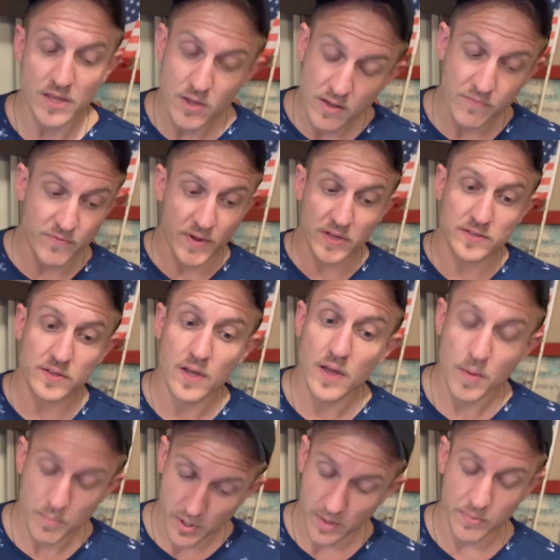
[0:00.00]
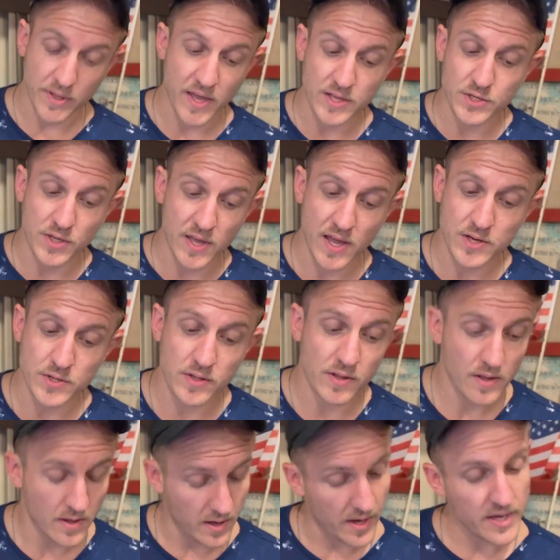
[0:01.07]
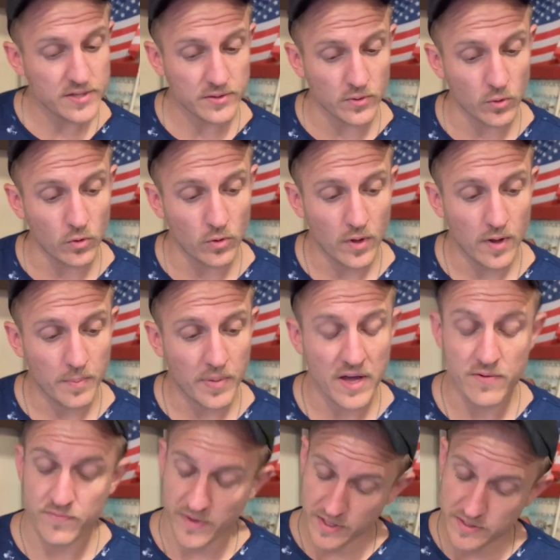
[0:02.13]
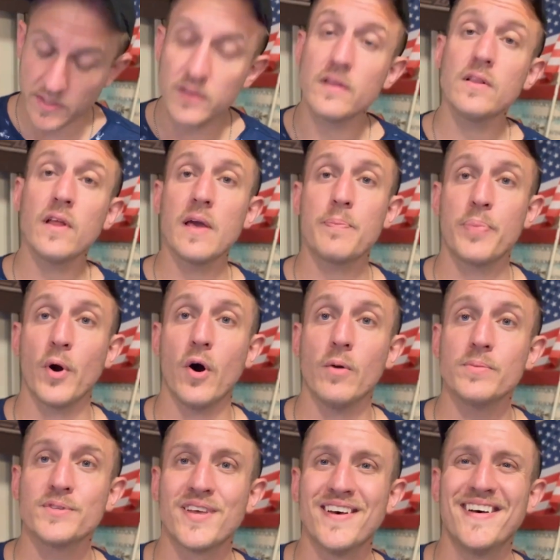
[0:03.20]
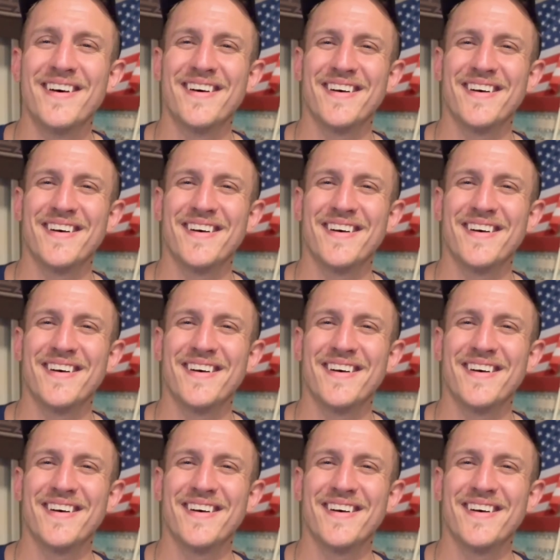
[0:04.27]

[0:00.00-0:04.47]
you can fix public education high school by fixing the light bulbs.